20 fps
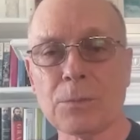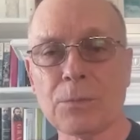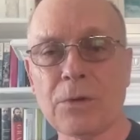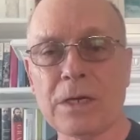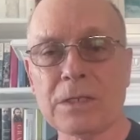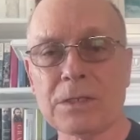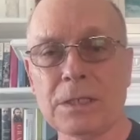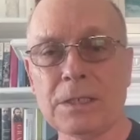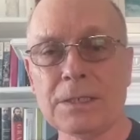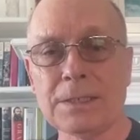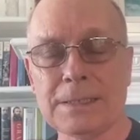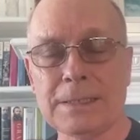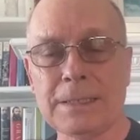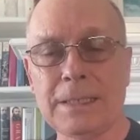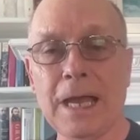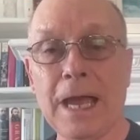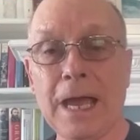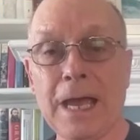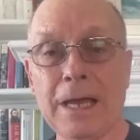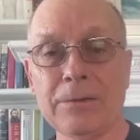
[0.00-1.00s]

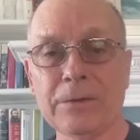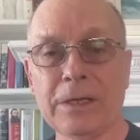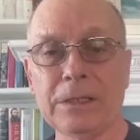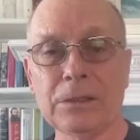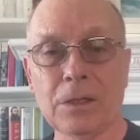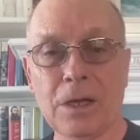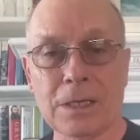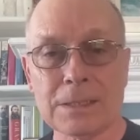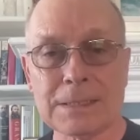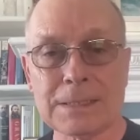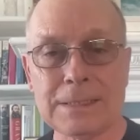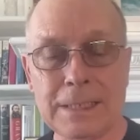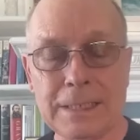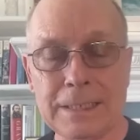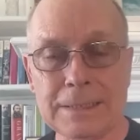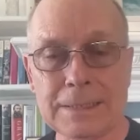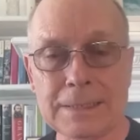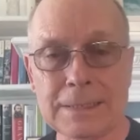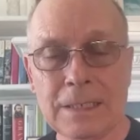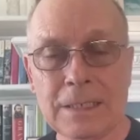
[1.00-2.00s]
presidency and they lost
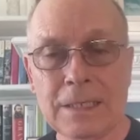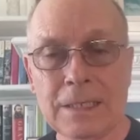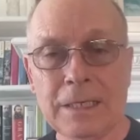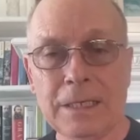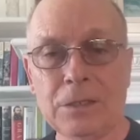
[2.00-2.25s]
seats.